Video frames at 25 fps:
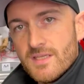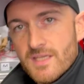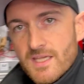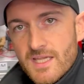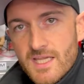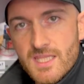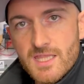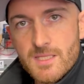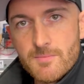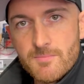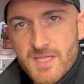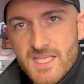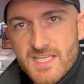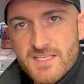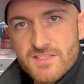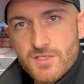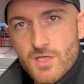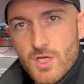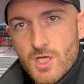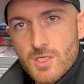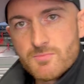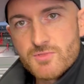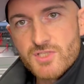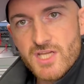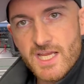In the
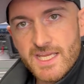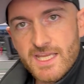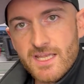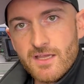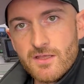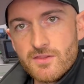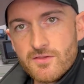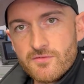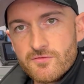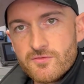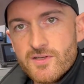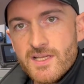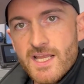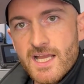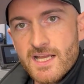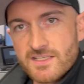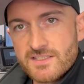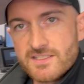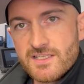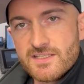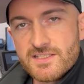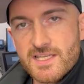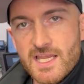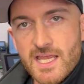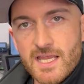meantime, check out the free
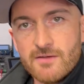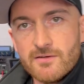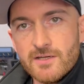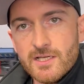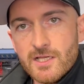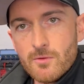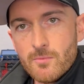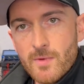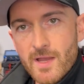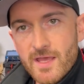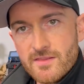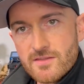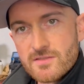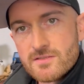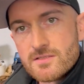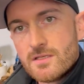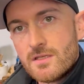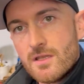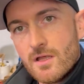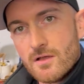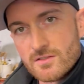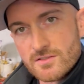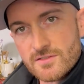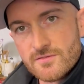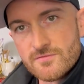access area where there's
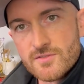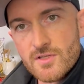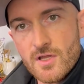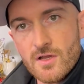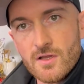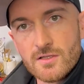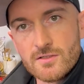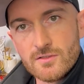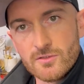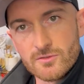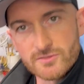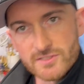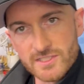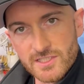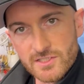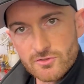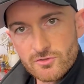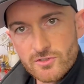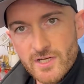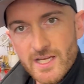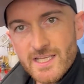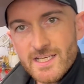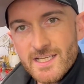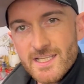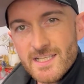lots of diagnostic
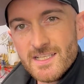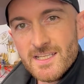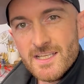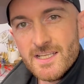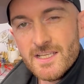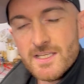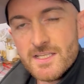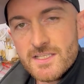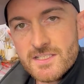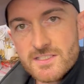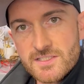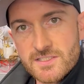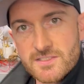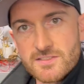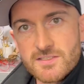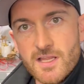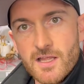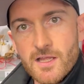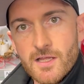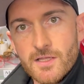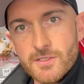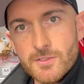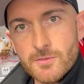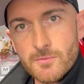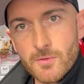training to
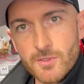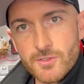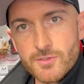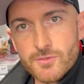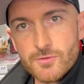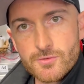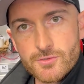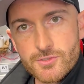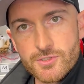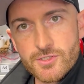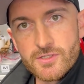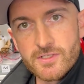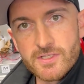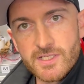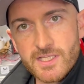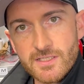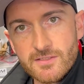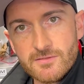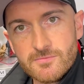start you on your journey.